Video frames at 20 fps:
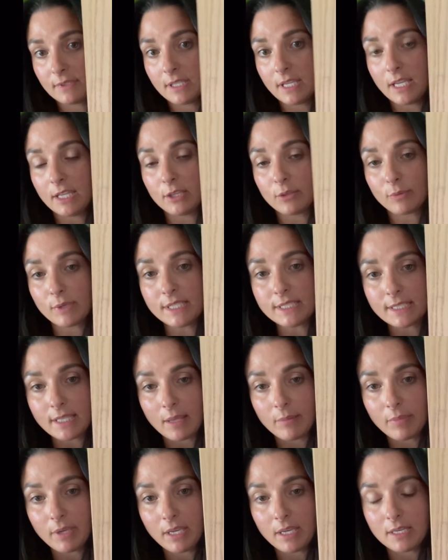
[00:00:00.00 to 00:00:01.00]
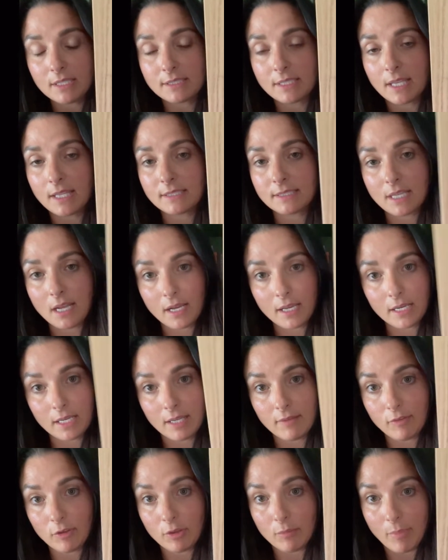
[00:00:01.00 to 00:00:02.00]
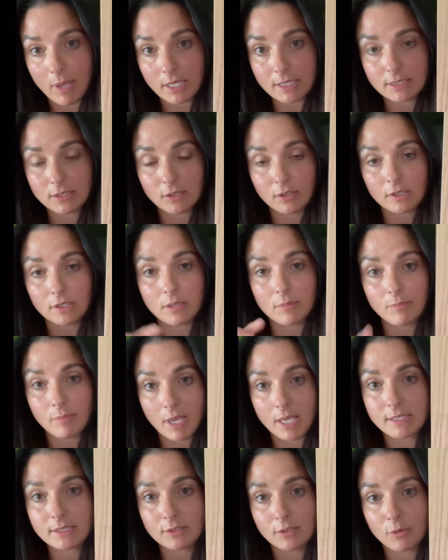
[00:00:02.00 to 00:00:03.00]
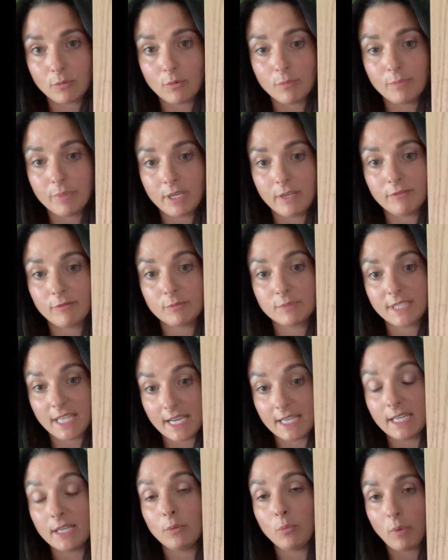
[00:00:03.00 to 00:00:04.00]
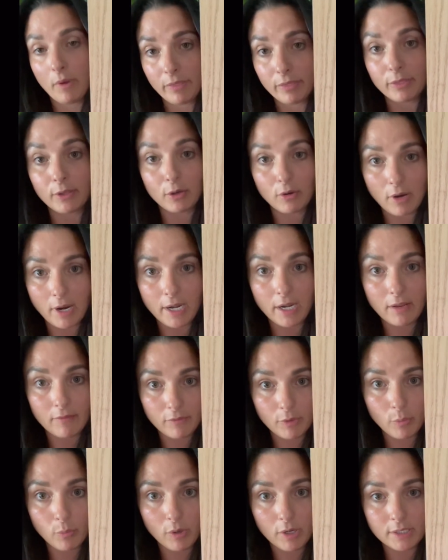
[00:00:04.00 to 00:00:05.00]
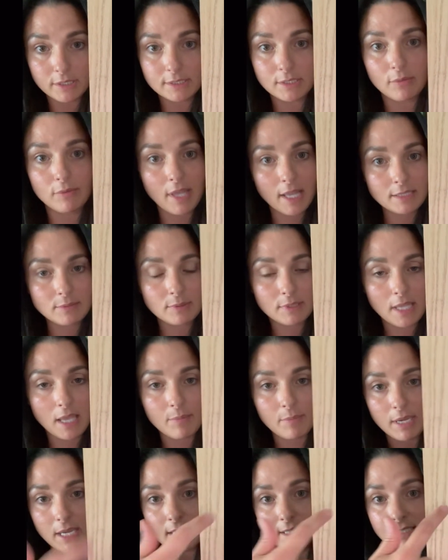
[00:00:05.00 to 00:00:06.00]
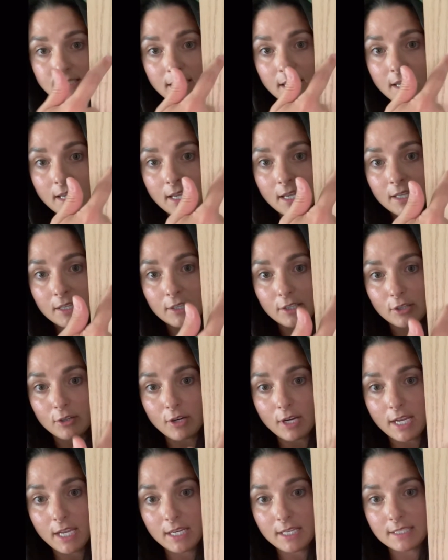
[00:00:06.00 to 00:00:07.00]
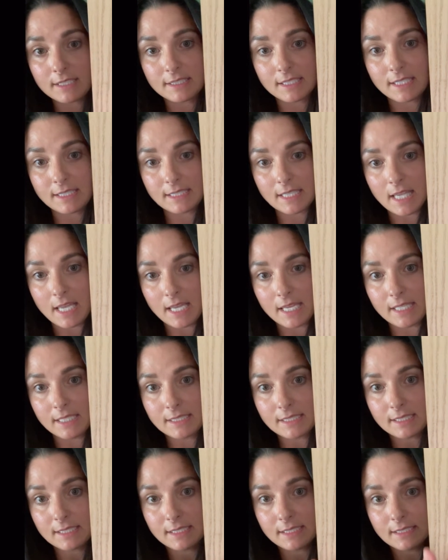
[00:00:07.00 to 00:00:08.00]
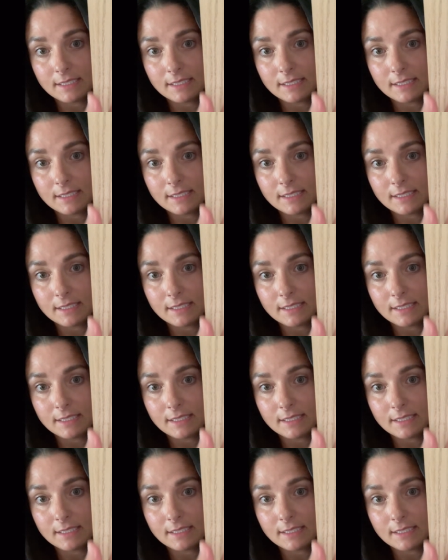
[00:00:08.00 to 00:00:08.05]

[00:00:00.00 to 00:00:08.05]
And the reason that being is that it's not going to give you the best look. The best look will be sanding with the grain of the wood. So that's what that means. The grain is these lines.